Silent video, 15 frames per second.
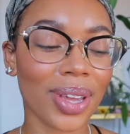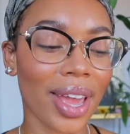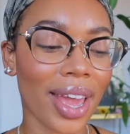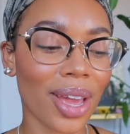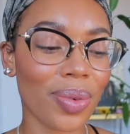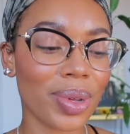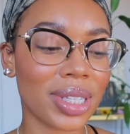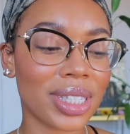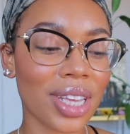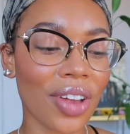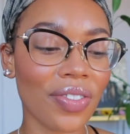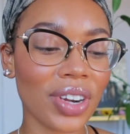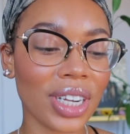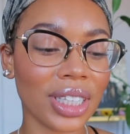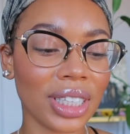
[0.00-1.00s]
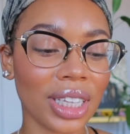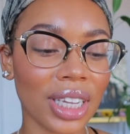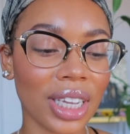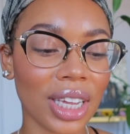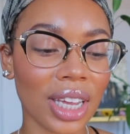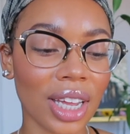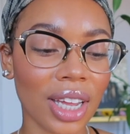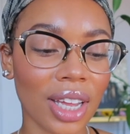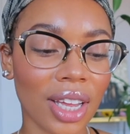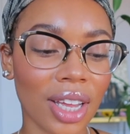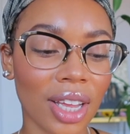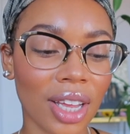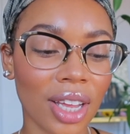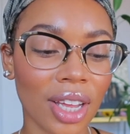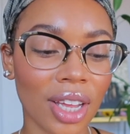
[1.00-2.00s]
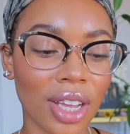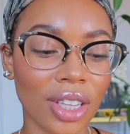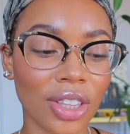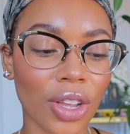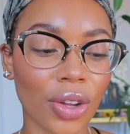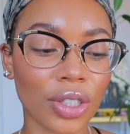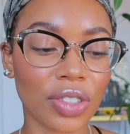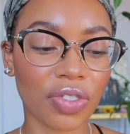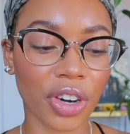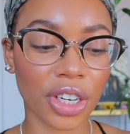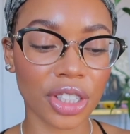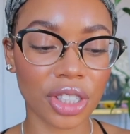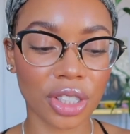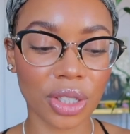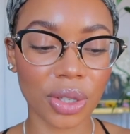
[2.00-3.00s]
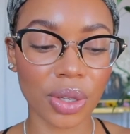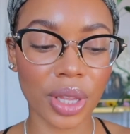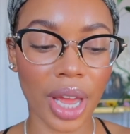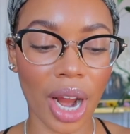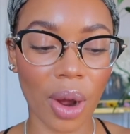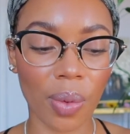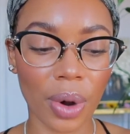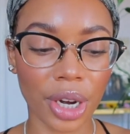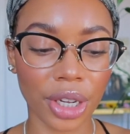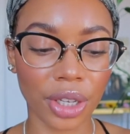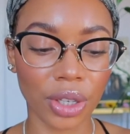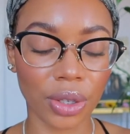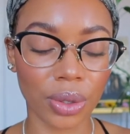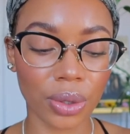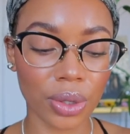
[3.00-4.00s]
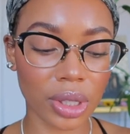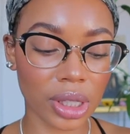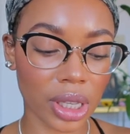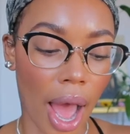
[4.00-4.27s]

So yeah, it was definitely those first two that I want to use.